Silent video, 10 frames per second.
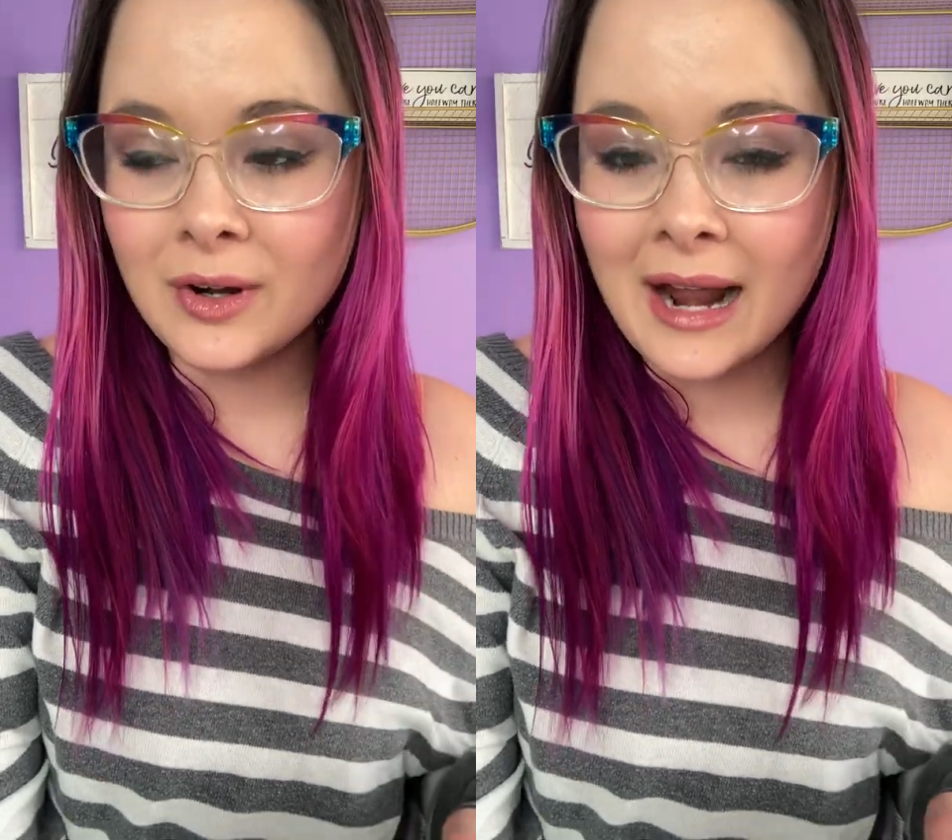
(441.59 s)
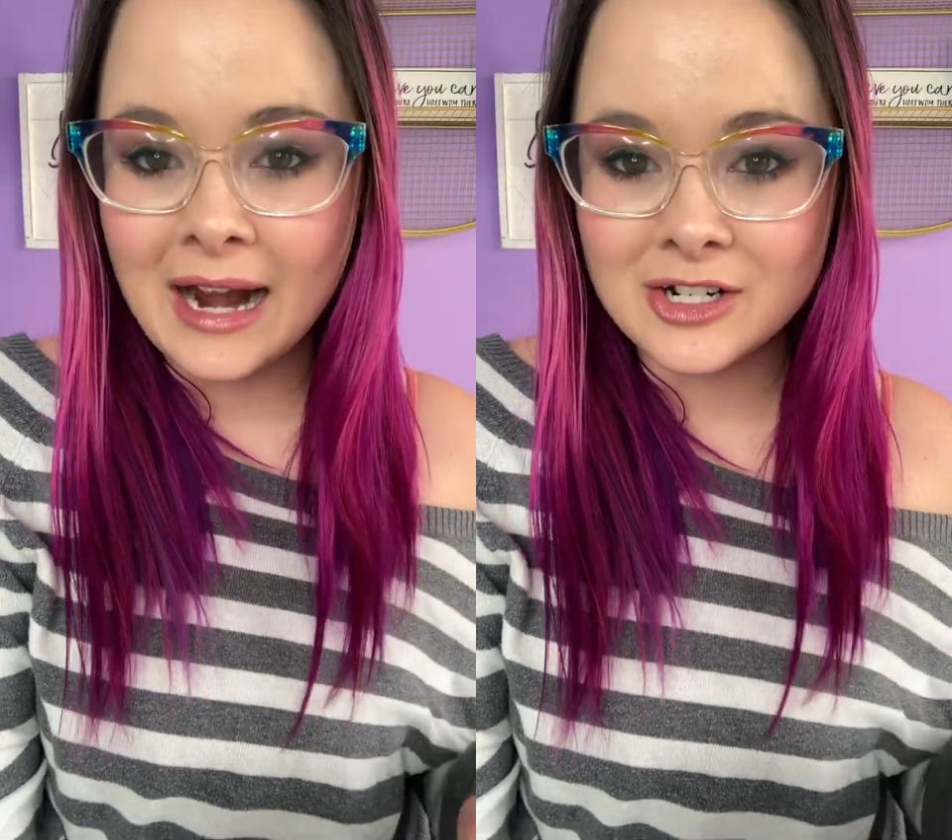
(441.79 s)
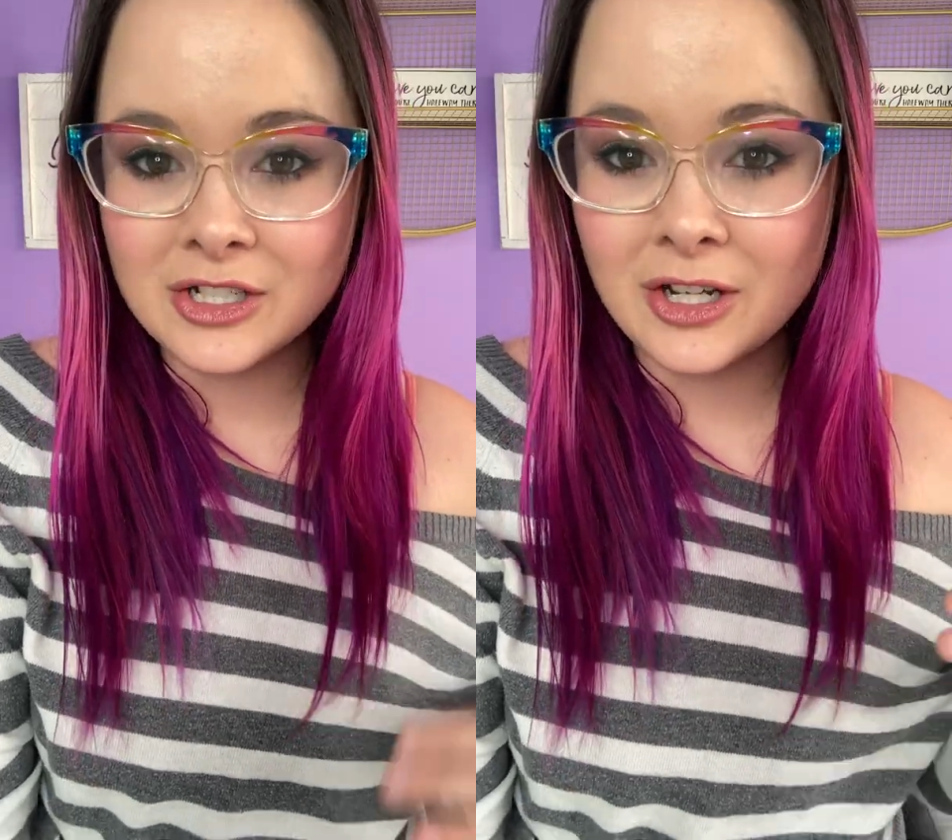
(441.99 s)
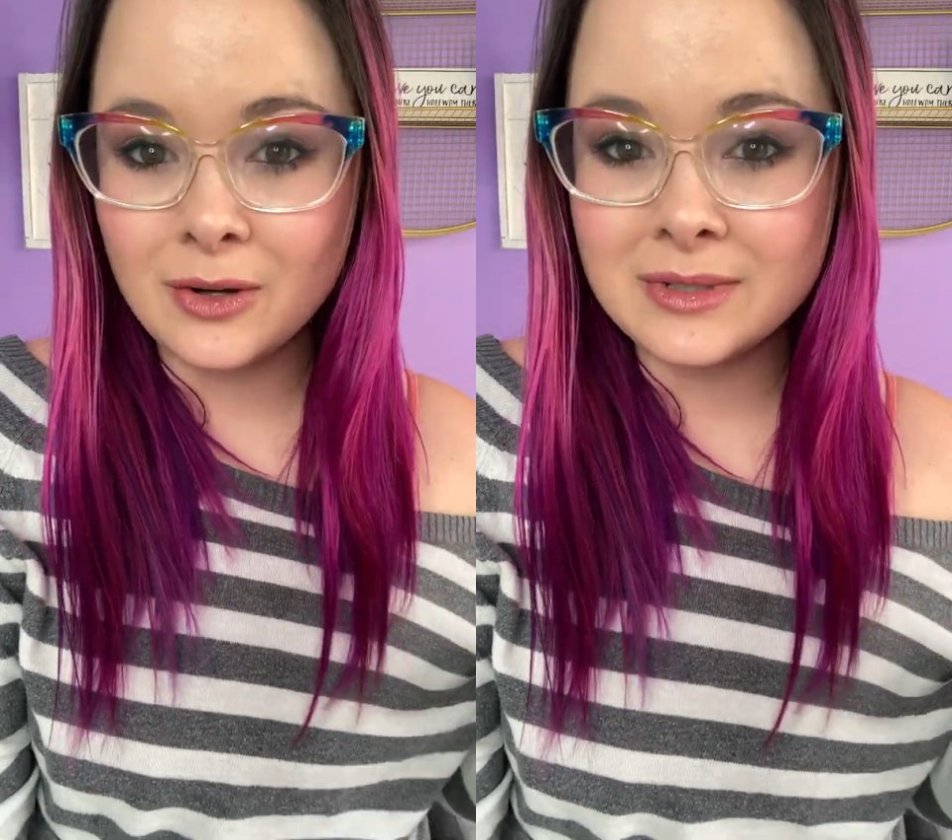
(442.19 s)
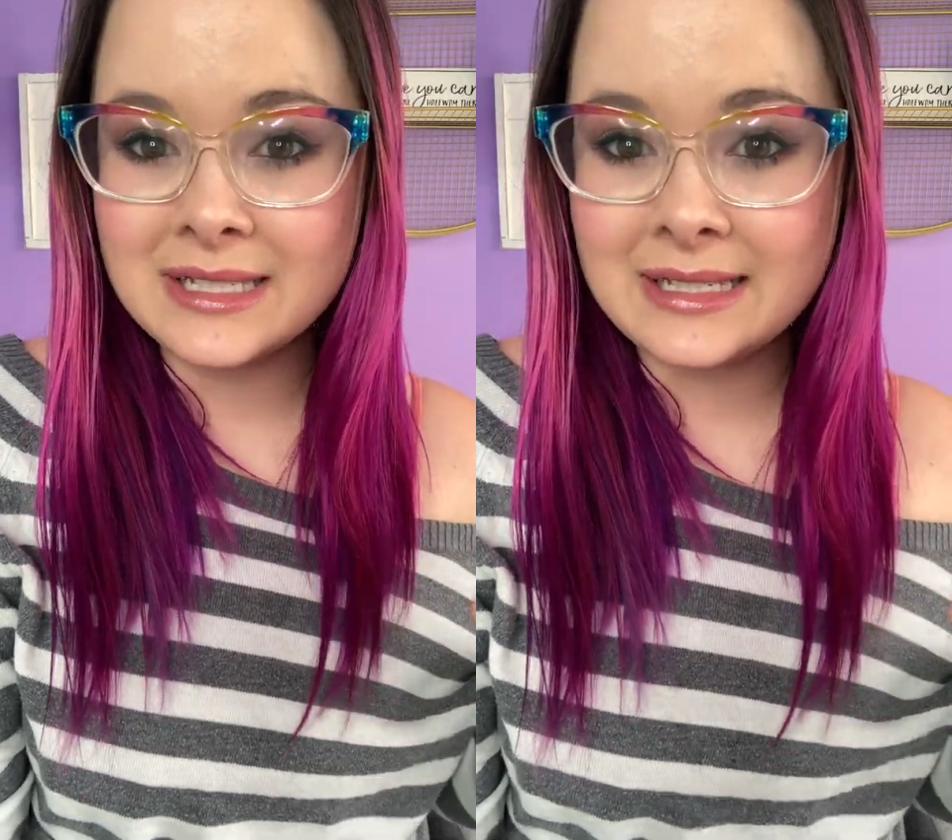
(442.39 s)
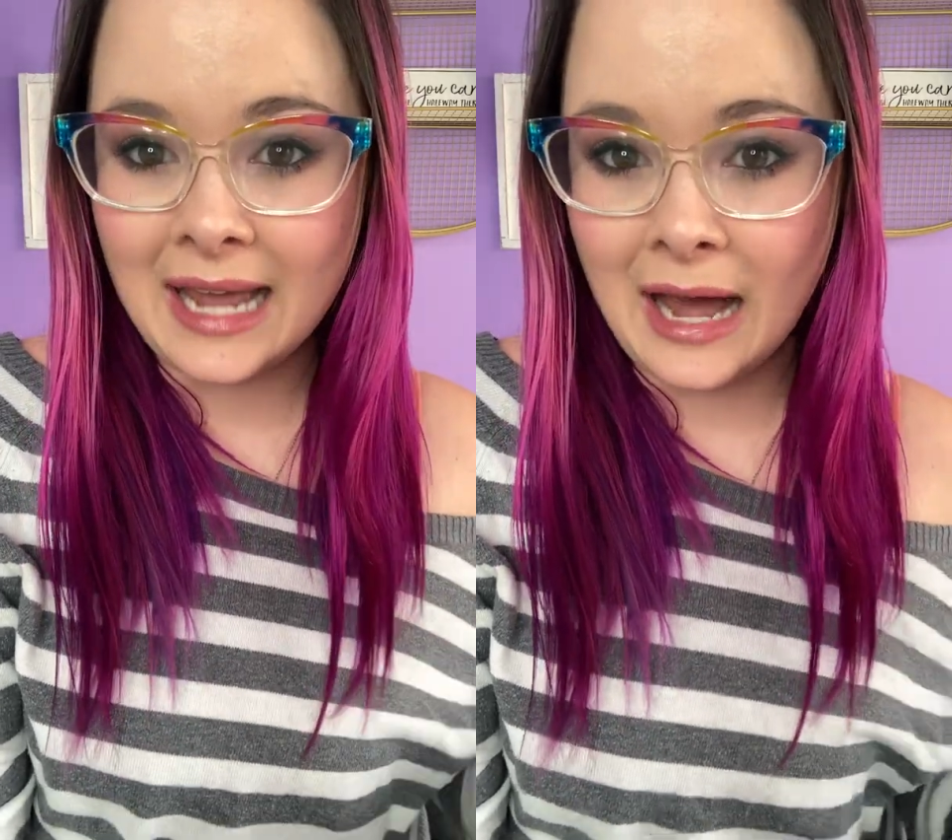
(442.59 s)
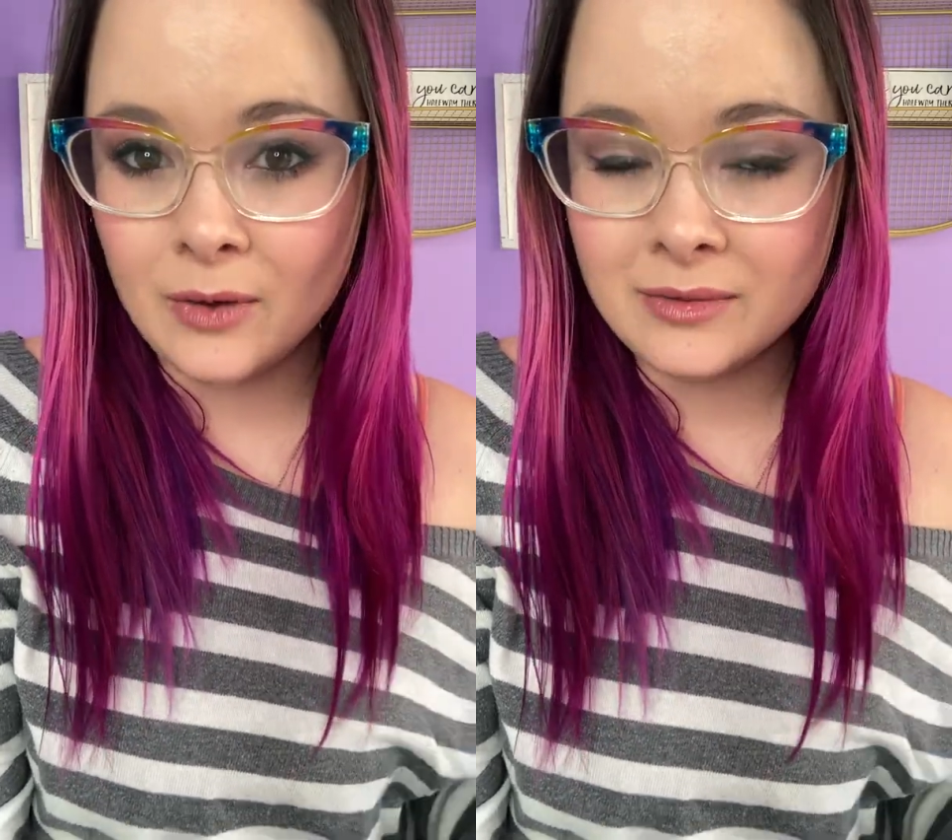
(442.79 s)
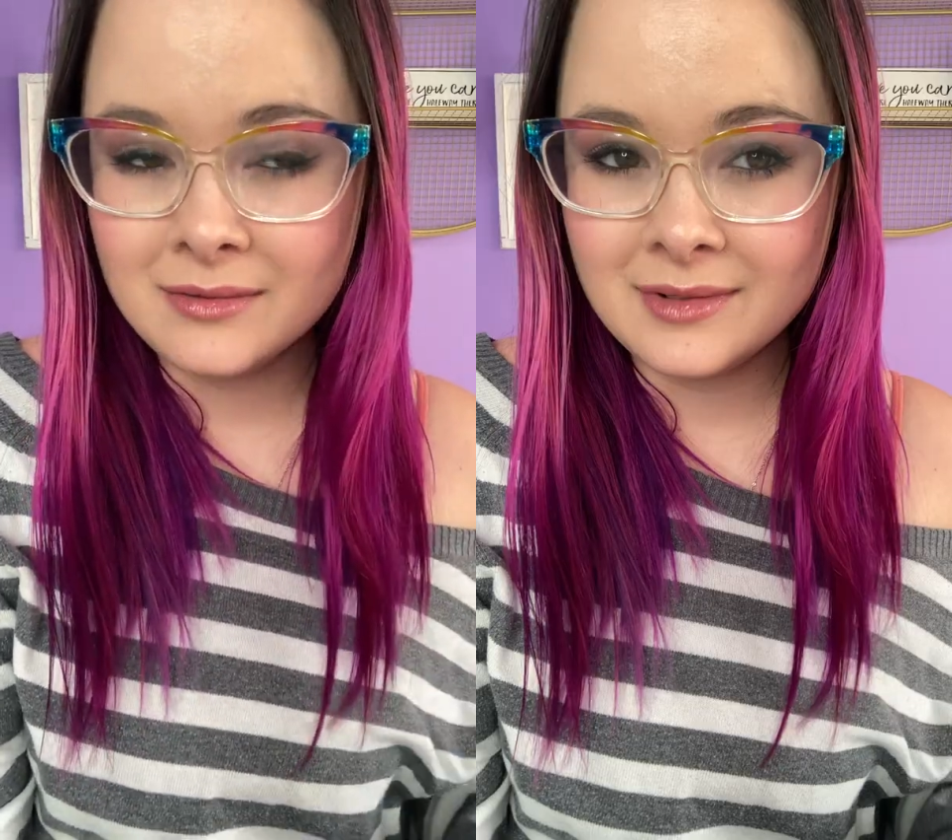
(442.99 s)
actually goes
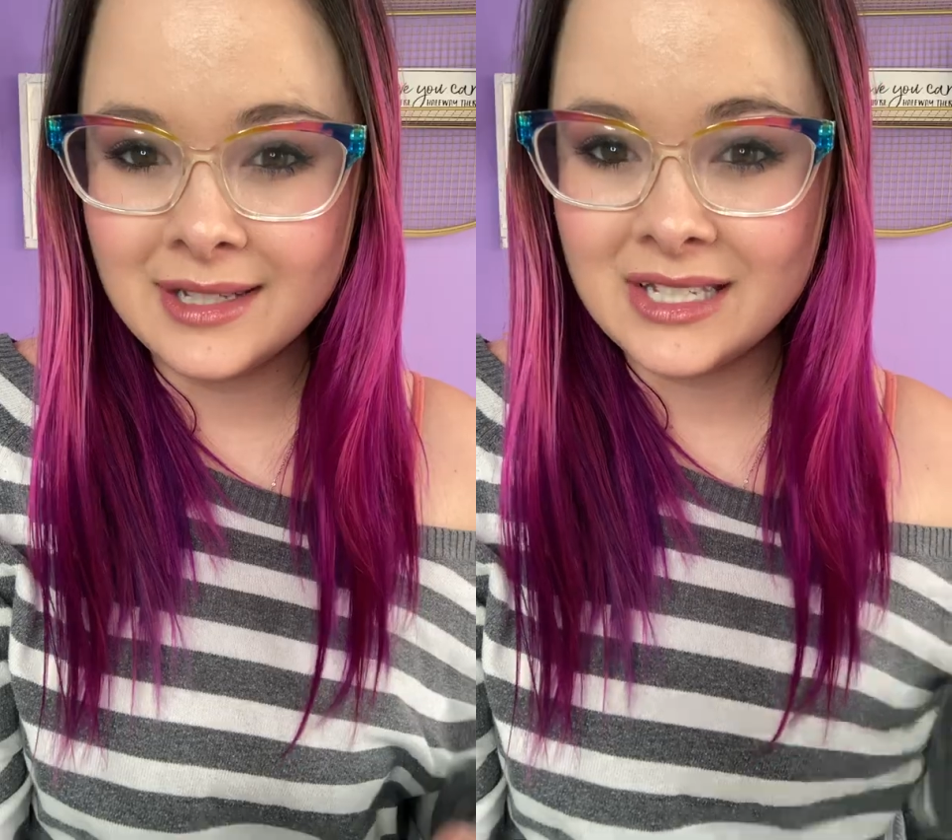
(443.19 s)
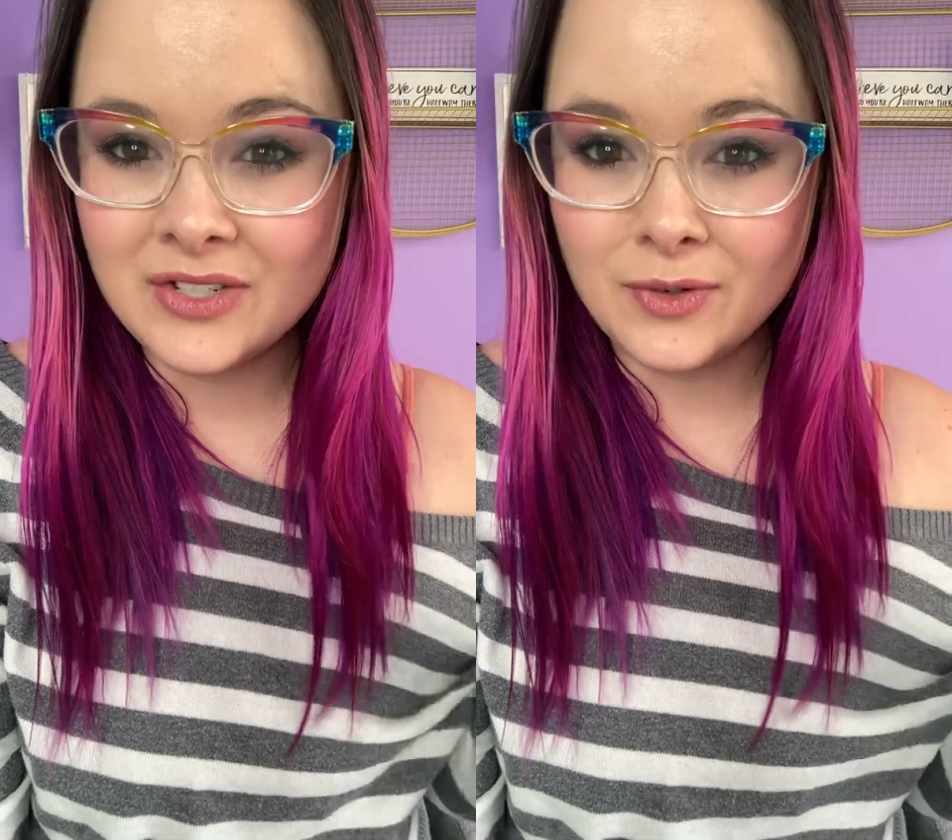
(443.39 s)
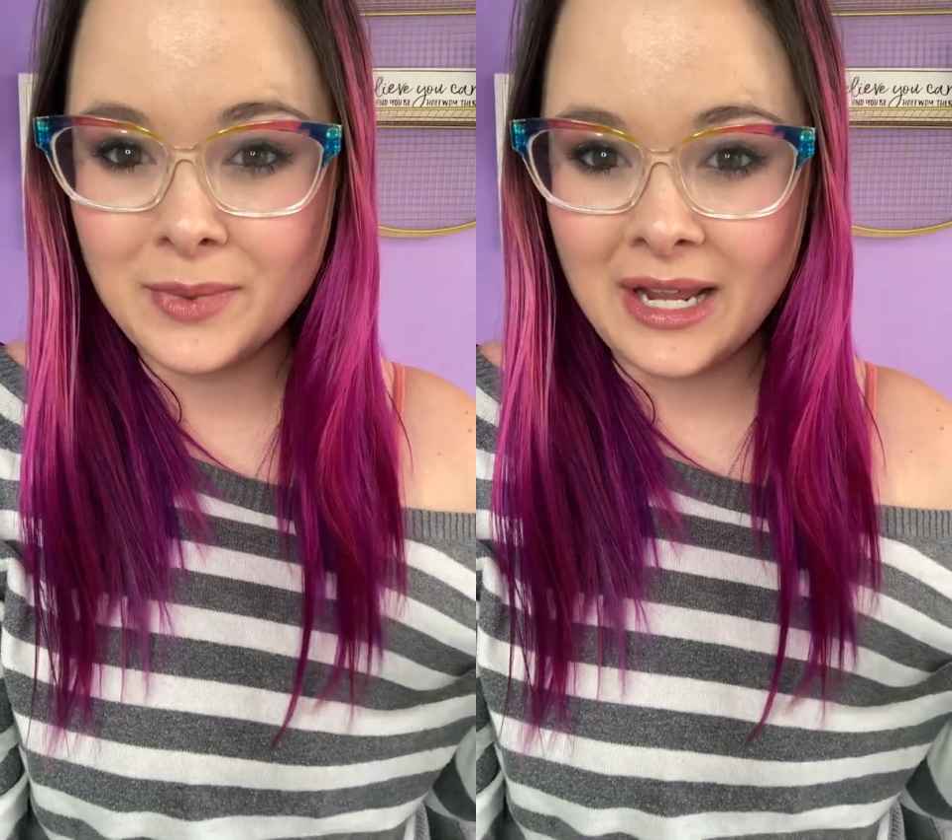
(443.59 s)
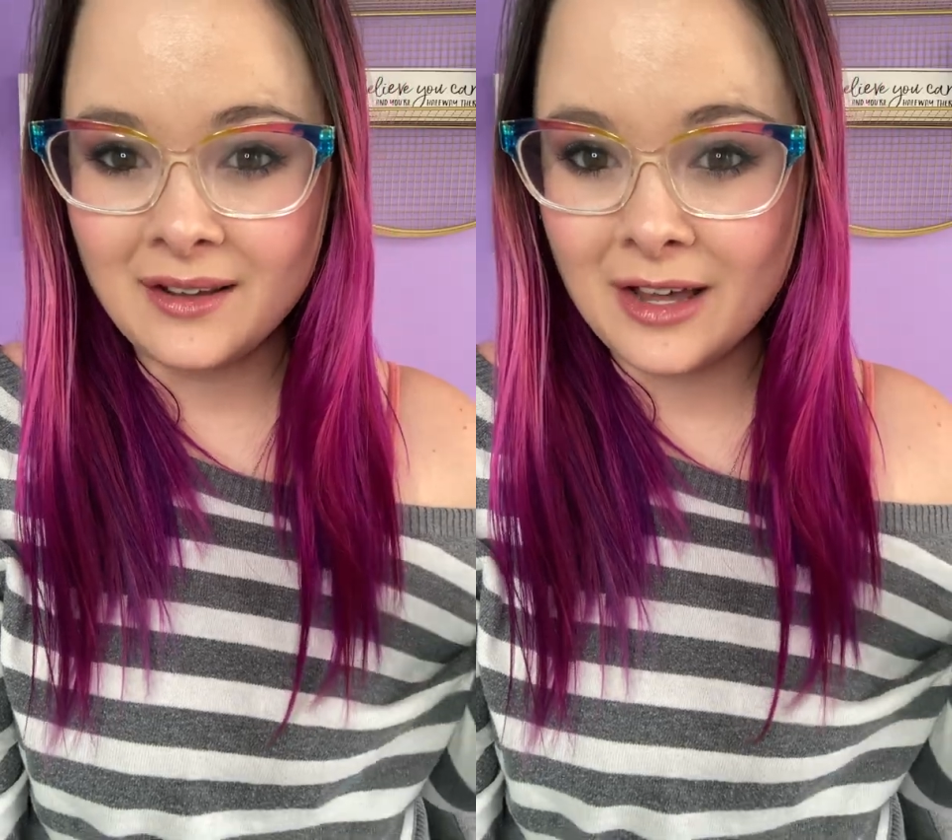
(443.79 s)
down, at least for me.